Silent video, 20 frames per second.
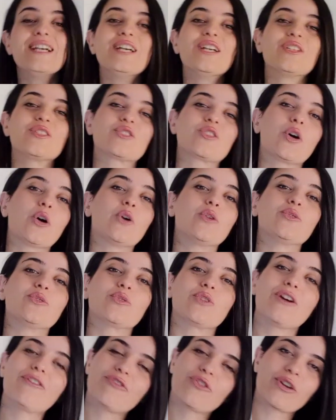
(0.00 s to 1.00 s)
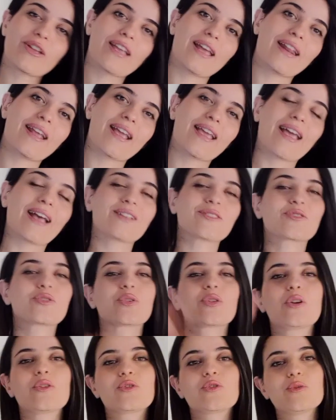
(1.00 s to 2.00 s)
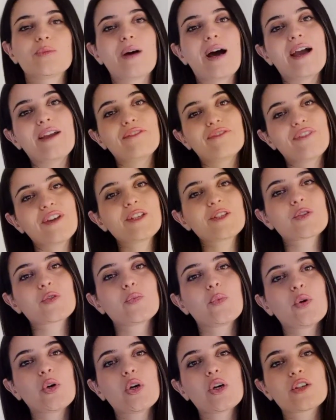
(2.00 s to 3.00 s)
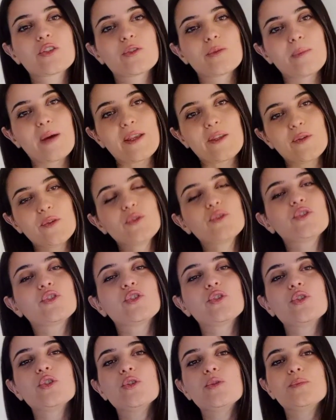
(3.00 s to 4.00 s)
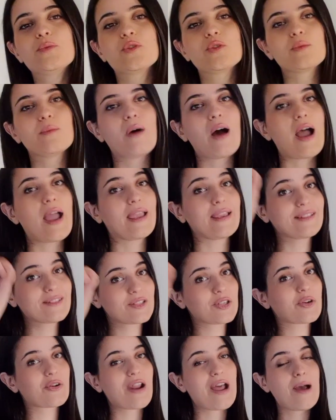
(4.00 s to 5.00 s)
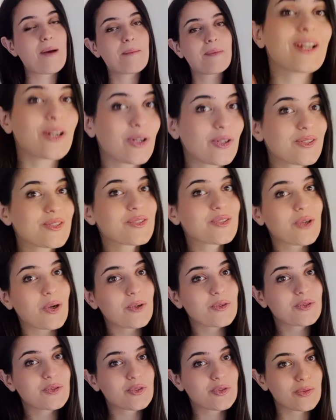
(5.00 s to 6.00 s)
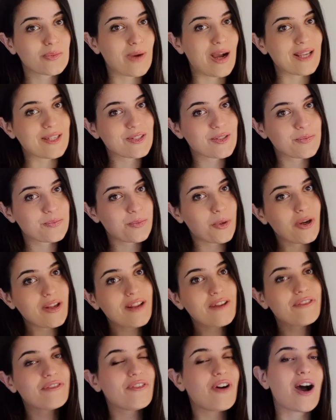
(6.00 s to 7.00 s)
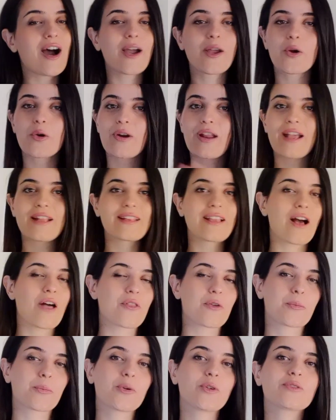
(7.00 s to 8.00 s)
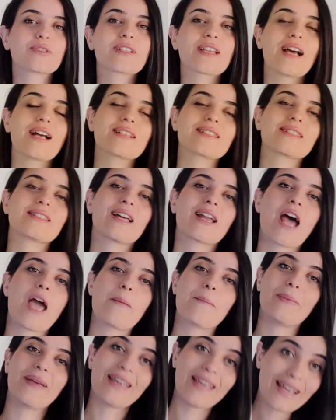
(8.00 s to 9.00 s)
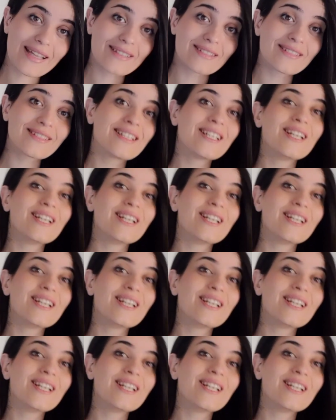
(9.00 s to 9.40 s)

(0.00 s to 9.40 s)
So do not forget again to go to my Facebook, to my YouTube, to my Instagram, and also to my Spotify or any other podcast that I'm in